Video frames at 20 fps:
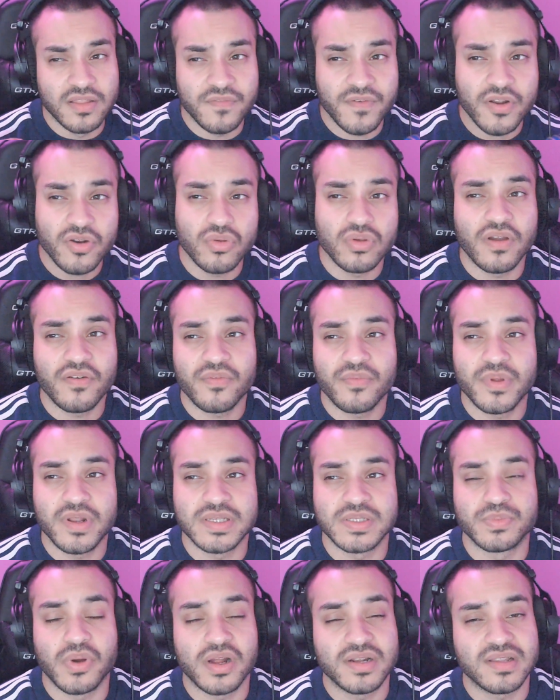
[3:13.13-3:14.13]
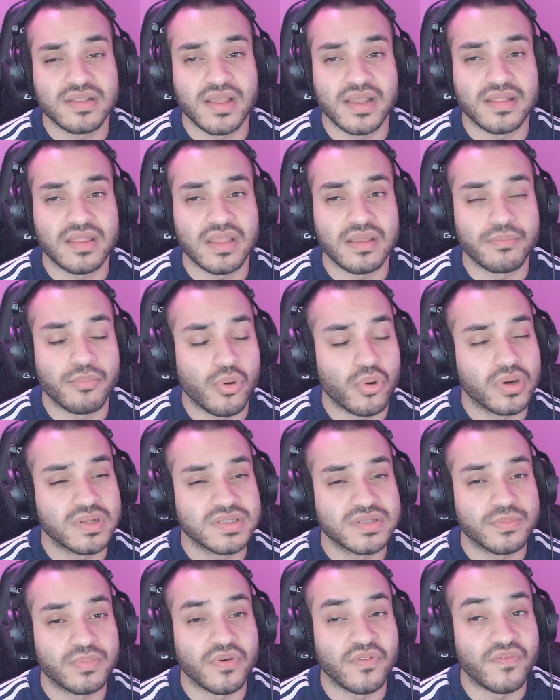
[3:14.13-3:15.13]
federal government has brought to light the importance
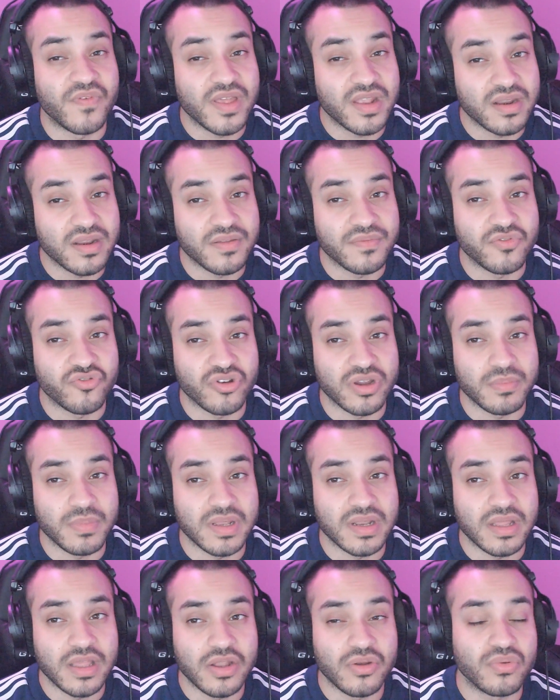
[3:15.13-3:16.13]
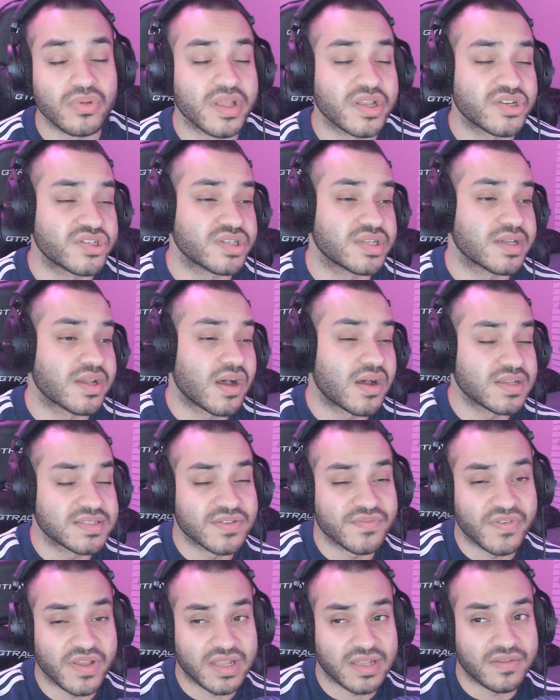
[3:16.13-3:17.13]
of preventative treatment in relation to cost
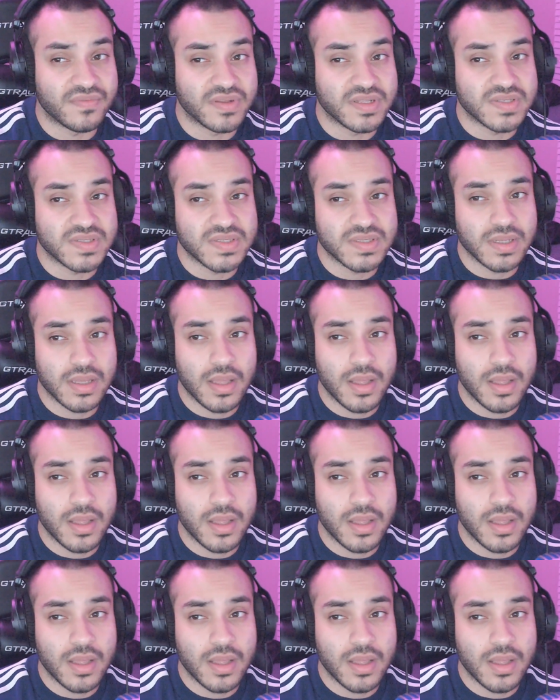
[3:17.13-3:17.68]
effectiveness.